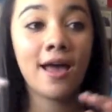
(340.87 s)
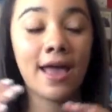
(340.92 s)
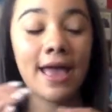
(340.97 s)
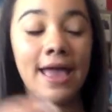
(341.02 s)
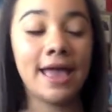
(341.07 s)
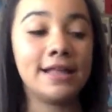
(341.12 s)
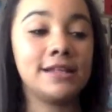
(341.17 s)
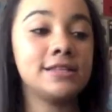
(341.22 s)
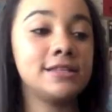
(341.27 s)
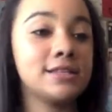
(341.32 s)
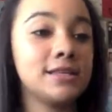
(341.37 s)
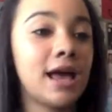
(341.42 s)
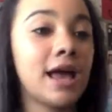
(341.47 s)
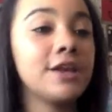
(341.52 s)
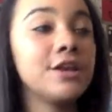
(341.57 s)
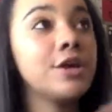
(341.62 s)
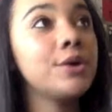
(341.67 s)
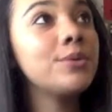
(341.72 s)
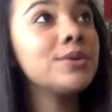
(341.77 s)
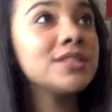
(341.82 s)
It's
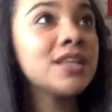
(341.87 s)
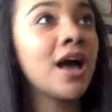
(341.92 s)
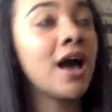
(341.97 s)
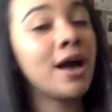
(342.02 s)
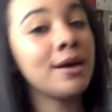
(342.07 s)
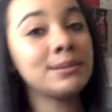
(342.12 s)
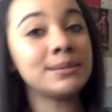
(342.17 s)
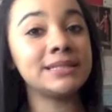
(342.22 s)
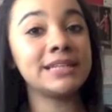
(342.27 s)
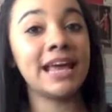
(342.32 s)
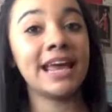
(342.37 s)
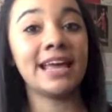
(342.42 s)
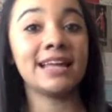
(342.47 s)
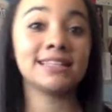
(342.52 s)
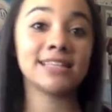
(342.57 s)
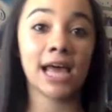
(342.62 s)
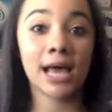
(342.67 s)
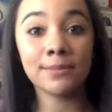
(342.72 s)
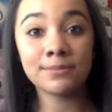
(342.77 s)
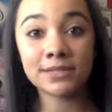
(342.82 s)
I know it's hump day,
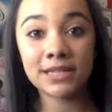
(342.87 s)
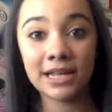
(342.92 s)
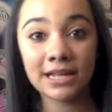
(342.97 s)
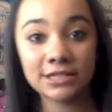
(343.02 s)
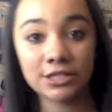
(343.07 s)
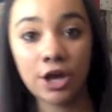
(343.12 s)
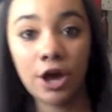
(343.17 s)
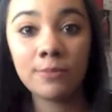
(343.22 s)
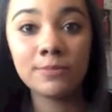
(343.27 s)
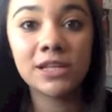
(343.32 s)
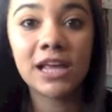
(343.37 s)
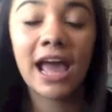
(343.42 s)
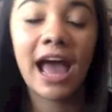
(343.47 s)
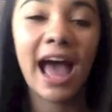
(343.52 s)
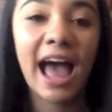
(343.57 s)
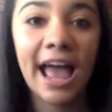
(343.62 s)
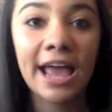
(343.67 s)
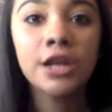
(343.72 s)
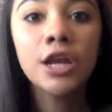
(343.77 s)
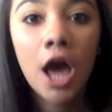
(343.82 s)
it's hump day, it's hump day.
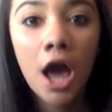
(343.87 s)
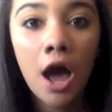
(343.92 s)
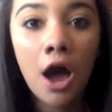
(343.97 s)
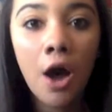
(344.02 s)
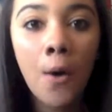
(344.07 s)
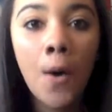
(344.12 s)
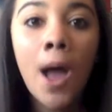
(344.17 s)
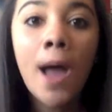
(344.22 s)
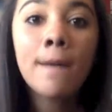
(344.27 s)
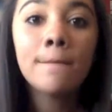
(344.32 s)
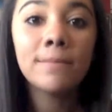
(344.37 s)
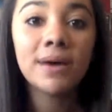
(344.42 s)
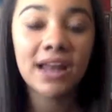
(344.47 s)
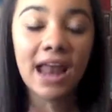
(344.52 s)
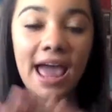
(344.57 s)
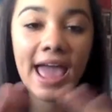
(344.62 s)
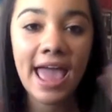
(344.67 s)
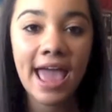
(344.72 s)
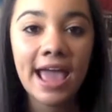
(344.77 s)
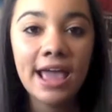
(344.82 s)
I know, but
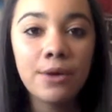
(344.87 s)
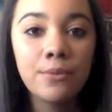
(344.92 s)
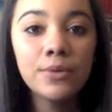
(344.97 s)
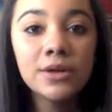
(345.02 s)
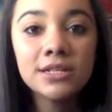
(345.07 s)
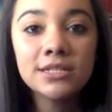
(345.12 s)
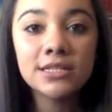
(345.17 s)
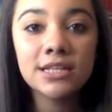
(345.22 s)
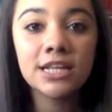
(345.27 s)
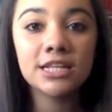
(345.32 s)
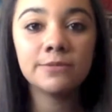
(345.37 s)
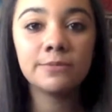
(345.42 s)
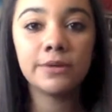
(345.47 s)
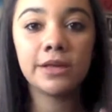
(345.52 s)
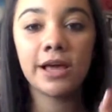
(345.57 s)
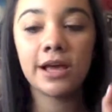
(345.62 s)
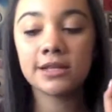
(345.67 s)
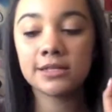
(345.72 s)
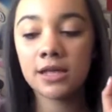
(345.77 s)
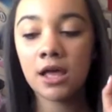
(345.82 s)
I hate Wednesdays
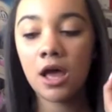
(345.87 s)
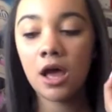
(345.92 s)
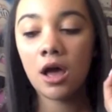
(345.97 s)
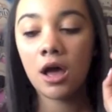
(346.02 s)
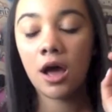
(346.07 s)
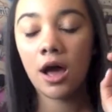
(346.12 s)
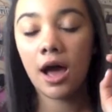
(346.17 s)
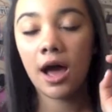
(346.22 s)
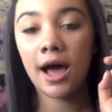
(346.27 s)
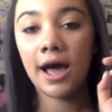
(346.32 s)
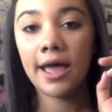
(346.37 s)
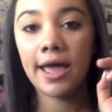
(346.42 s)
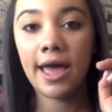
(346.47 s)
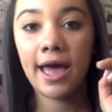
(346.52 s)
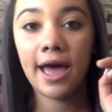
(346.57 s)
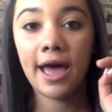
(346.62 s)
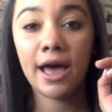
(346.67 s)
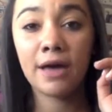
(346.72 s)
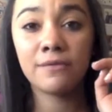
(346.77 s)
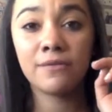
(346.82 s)
because I
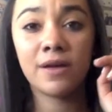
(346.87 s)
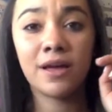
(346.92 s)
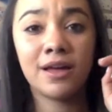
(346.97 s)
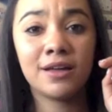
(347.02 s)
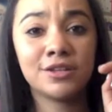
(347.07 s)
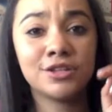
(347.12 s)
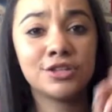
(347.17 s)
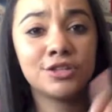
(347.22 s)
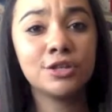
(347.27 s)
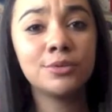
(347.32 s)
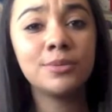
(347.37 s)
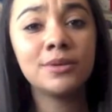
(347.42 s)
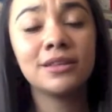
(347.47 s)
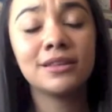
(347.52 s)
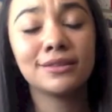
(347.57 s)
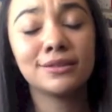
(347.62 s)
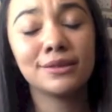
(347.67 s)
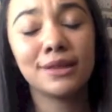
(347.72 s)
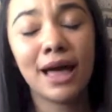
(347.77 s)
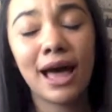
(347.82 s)
have a stupid
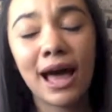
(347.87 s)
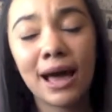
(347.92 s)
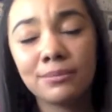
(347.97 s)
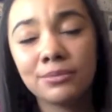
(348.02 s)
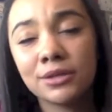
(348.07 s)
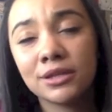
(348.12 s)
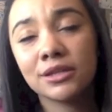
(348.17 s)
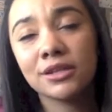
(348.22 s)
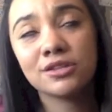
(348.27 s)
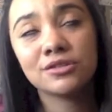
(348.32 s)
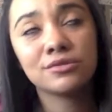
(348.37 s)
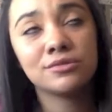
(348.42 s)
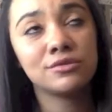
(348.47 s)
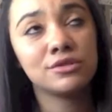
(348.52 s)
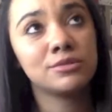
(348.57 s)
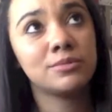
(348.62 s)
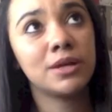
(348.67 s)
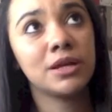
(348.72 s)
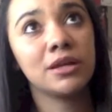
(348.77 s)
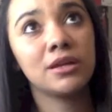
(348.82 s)
lab that the
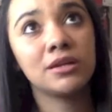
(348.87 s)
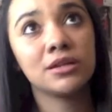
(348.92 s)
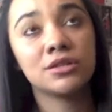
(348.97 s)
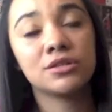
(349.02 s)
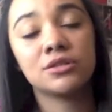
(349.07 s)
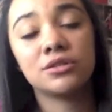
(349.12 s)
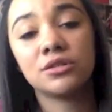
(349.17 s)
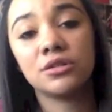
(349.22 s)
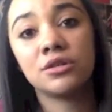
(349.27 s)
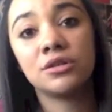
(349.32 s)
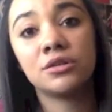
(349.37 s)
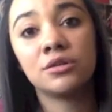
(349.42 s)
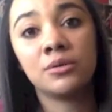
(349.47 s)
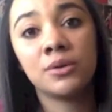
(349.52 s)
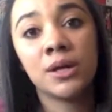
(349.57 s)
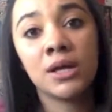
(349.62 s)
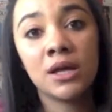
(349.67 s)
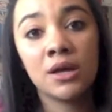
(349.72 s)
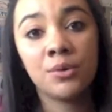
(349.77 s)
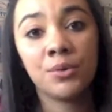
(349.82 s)
school's making us
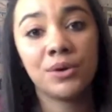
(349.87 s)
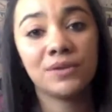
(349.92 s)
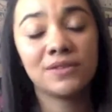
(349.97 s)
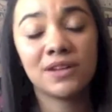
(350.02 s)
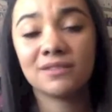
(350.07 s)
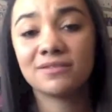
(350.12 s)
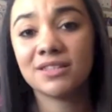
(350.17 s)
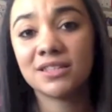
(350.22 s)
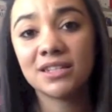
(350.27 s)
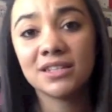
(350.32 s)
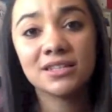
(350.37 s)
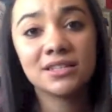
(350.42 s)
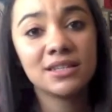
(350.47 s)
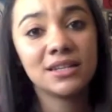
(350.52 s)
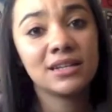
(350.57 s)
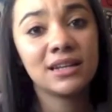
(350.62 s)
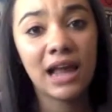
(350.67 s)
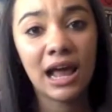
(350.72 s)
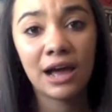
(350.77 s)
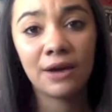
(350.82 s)
do they have to have
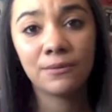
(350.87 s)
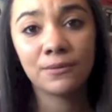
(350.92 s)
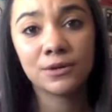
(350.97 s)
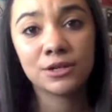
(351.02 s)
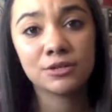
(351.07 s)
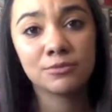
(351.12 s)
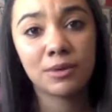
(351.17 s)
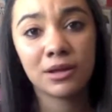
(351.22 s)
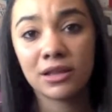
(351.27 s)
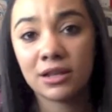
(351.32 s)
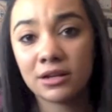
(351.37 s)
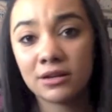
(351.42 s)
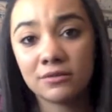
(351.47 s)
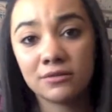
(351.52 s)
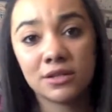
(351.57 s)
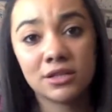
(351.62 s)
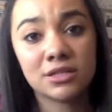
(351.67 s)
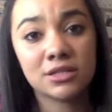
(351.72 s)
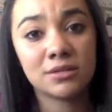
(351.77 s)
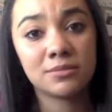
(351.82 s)
16 hours by the end
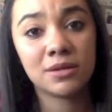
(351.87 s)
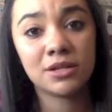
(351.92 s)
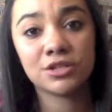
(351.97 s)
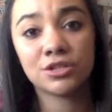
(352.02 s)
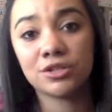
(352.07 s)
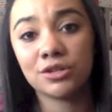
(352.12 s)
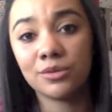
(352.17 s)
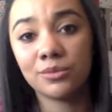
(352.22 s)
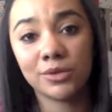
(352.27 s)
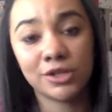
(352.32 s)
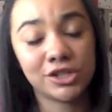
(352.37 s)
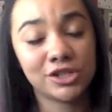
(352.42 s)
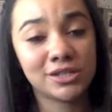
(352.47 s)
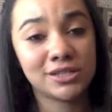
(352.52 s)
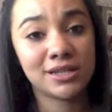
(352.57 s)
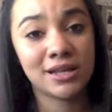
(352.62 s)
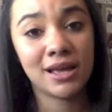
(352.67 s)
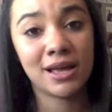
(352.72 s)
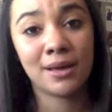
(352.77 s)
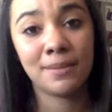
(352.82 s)
of the semester, which
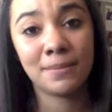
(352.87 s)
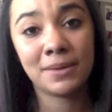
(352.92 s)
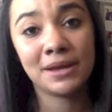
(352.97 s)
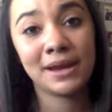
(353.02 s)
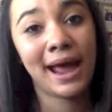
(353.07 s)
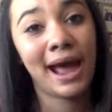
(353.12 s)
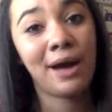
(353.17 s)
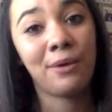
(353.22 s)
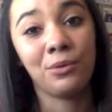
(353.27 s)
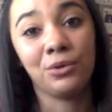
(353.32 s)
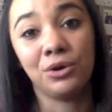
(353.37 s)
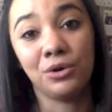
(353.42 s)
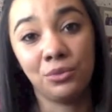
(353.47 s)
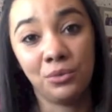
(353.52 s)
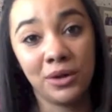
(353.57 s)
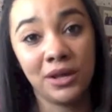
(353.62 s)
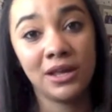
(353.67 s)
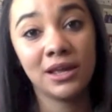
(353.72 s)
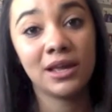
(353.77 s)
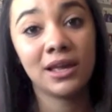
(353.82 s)
is um, an hour a
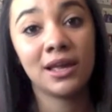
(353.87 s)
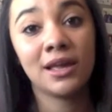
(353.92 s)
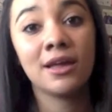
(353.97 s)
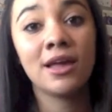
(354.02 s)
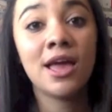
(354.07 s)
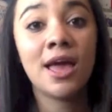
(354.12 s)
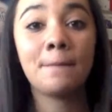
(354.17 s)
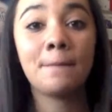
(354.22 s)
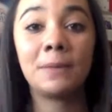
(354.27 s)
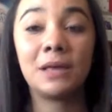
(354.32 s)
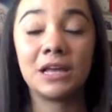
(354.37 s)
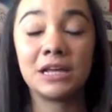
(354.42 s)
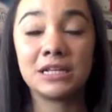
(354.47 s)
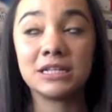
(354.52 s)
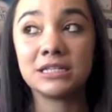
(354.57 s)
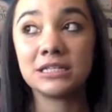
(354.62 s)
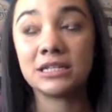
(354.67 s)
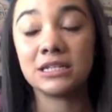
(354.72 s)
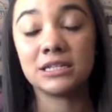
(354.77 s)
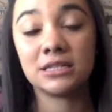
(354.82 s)
week
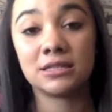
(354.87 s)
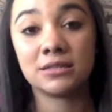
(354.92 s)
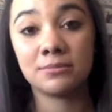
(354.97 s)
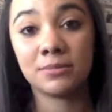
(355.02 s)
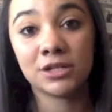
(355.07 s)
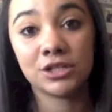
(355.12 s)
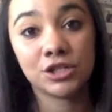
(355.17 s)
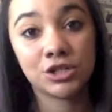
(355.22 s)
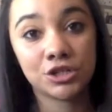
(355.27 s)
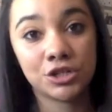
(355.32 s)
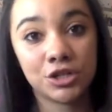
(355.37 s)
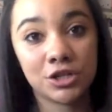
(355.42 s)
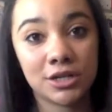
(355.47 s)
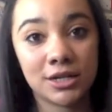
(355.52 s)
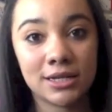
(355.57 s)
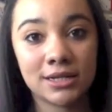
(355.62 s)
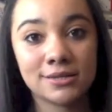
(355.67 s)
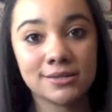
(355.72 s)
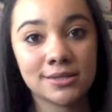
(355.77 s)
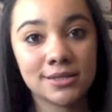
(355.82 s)
because a semester
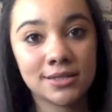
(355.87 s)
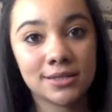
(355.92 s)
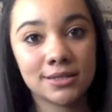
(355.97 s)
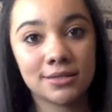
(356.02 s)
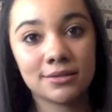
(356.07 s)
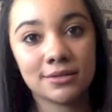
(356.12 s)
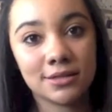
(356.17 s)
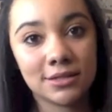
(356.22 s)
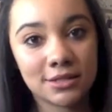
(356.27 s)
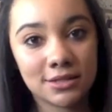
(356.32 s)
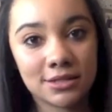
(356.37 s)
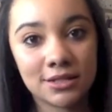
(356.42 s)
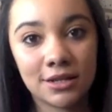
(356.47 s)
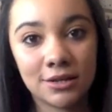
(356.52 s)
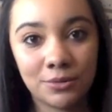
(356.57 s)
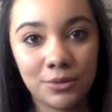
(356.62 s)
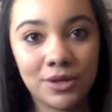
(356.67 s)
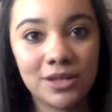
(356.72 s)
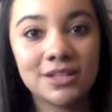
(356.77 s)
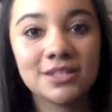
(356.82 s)
is
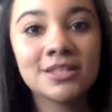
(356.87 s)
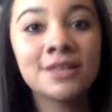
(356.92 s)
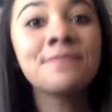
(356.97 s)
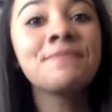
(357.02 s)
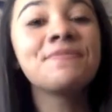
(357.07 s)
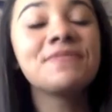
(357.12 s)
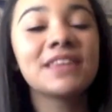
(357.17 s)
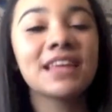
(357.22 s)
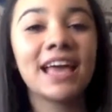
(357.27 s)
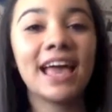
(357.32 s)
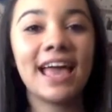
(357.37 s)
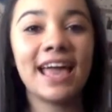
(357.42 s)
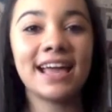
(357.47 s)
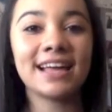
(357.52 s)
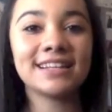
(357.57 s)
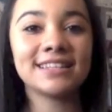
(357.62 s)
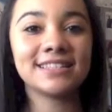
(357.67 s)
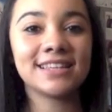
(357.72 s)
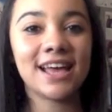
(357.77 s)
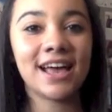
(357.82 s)
16 weeks.
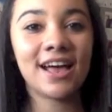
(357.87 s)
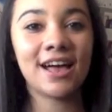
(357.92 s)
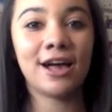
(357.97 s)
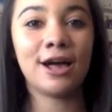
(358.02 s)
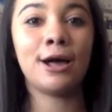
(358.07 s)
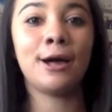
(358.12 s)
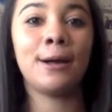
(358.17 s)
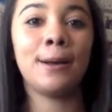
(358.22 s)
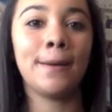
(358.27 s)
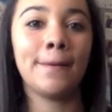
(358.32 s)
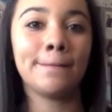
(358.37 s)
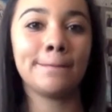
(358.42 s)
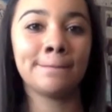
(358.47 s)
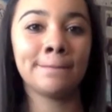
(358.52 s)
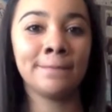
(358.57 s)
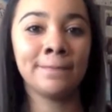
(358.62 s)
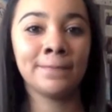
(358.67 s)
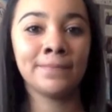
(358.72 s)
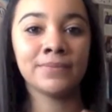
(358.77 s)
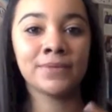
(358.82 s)
And
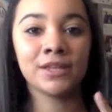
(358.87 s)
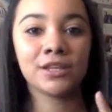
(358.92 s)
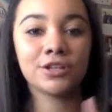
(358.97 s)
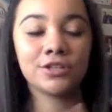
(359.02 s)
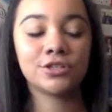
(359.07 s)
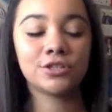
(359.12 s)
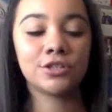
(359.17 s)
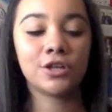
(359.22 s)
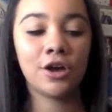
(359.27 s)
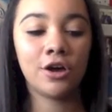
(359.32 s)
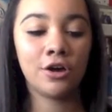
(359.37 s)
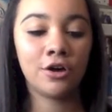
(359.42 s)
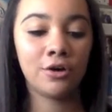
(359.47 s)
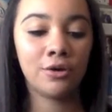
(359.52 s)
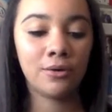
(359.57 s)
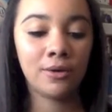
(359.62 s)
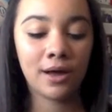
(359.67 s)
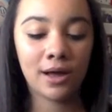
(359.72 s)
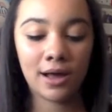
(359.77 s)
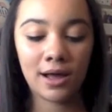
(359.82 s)
um,
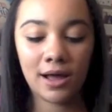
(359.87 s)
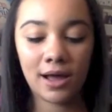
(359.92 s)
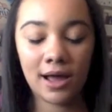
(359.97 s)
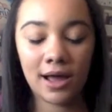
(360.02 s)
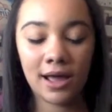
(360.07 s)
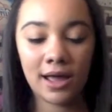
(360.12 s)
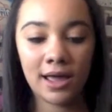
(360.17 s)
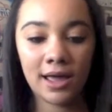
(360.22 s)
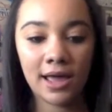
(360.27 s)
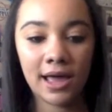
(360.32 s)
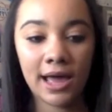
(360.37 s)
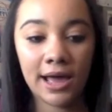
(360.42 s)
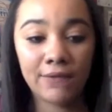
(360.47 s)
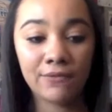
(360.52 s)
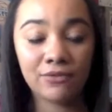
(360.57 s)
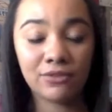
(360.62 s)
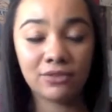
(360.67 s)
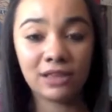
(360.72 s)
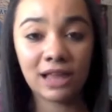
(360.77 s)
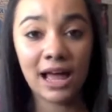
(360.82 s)
so I
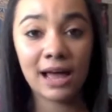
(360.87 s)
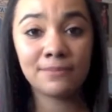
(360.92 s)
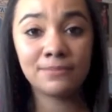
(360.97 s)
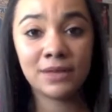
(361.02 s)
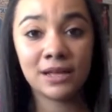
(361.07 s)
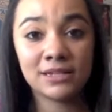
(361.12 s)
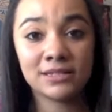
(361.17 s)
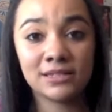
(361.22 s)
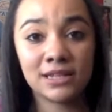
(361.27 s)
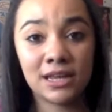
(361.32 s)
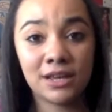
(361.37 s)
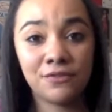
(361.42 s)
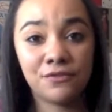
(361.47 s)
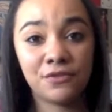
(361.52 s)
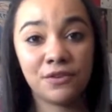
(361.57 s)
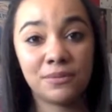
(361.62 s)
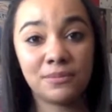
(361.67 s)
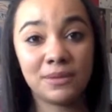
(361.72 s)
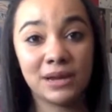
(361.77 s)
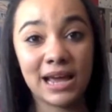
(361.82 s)
have lab that day
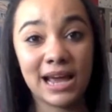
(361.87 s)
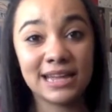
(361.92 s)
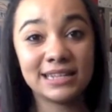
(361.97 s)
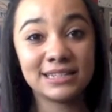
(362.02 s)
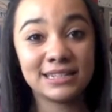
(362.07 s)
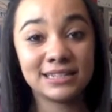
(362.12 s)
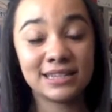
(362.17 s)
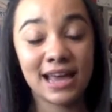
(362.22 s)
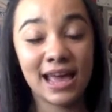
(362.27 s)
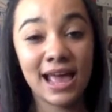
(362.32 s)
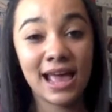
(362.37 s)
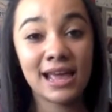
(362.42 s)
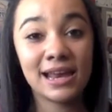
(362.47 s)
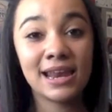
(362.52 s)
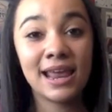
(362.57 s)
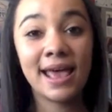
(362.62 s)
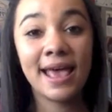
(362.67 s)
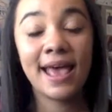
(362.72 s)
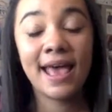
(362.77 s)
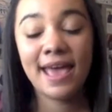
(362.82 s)
from 9 to 10.